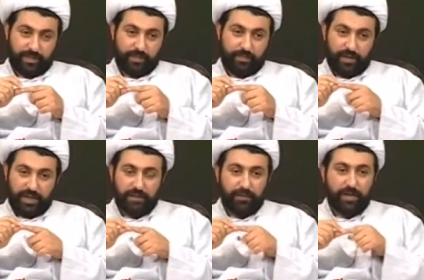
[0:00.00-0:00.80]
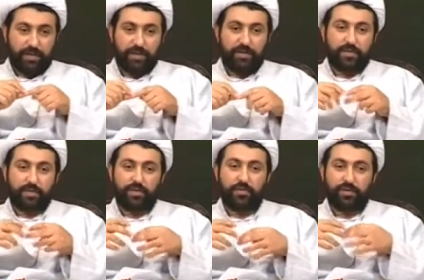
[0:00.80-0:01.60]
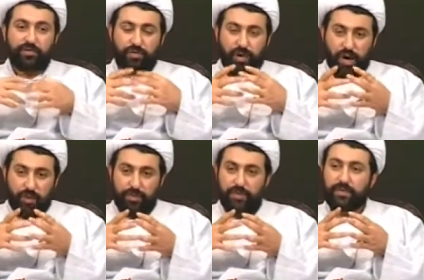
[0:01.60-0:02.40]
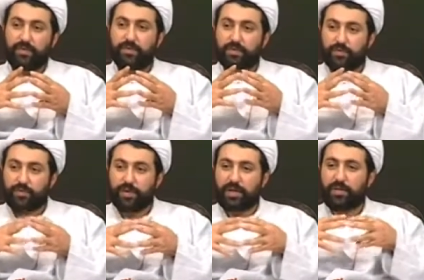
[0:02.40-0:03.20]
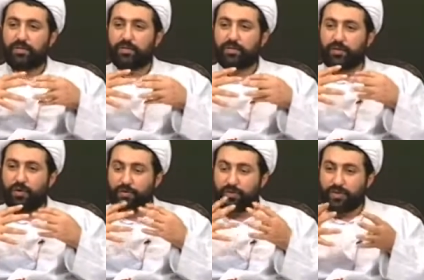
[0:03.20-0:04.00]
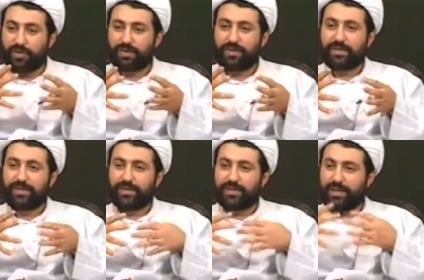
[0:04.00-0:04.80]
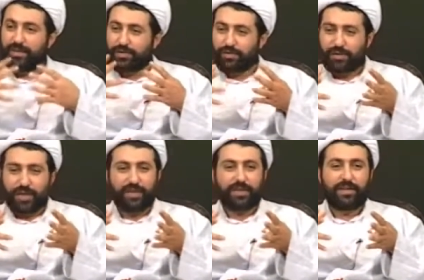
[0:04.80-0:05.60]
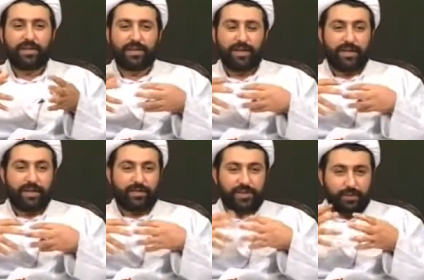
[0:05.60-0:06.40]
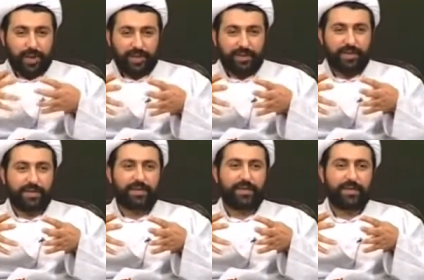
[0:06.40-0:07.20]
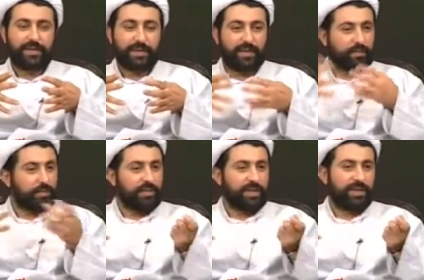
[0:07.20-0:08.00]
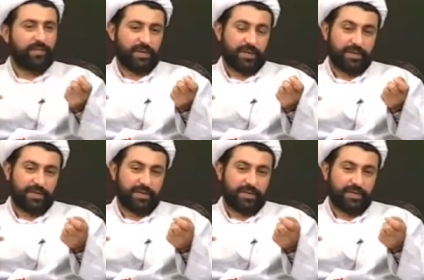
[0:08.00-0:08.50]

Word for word: Because when you grow up, you become you know, known in the society, respected, then it would be very difficult.